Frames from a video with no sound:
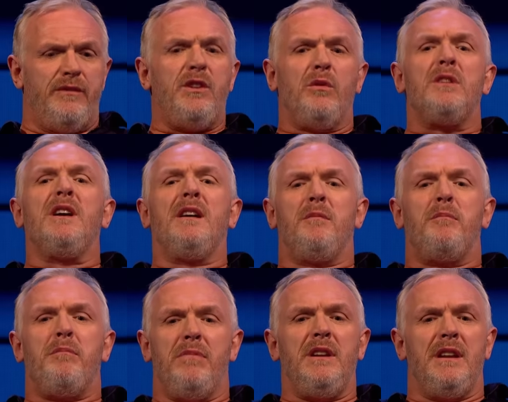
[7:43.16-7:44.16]
if you want to,
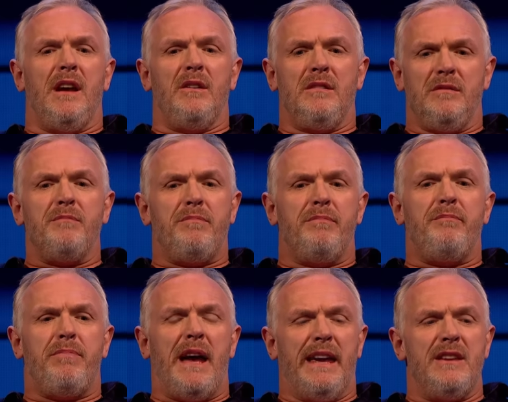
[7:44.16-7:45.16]
you know,
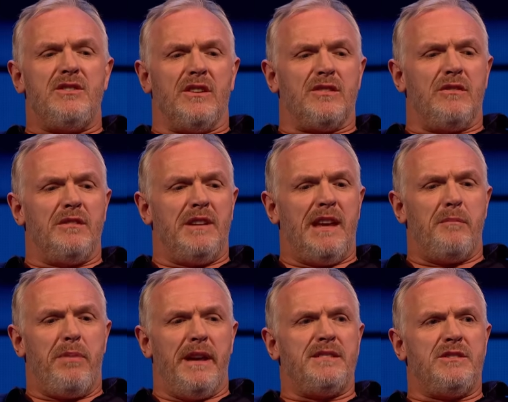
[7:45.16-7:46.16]
bang each other and get
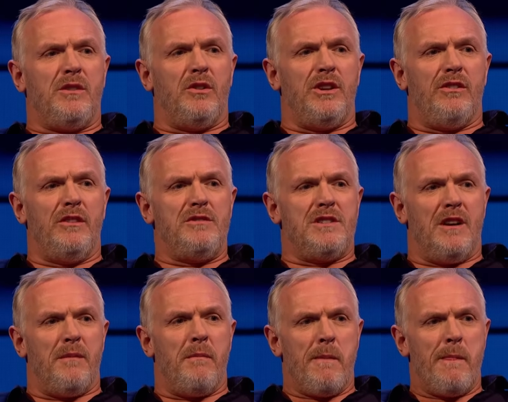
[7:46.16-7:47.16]
pissed, do it on your own time.